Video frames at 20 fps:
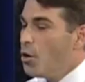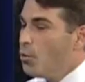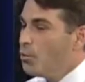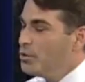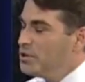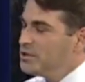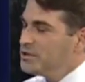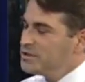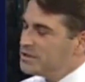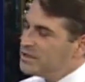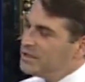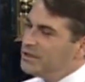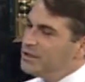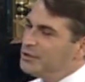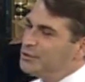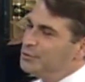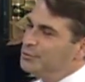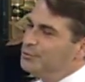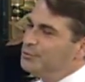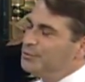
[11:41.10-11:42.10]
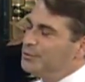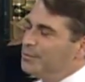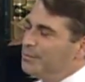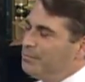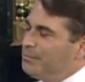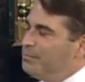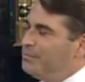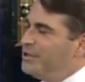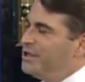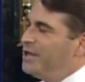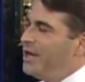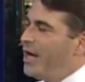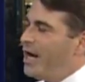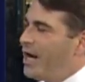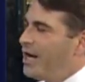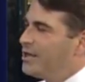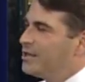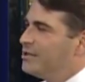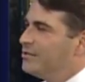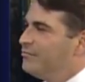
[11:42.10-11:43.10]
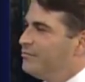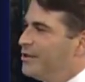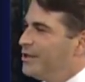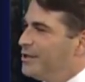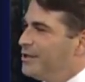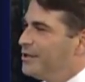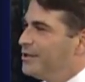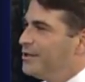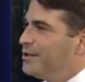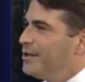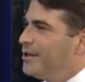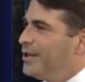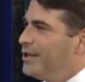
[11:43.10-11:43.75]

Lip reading: we just need to be activated,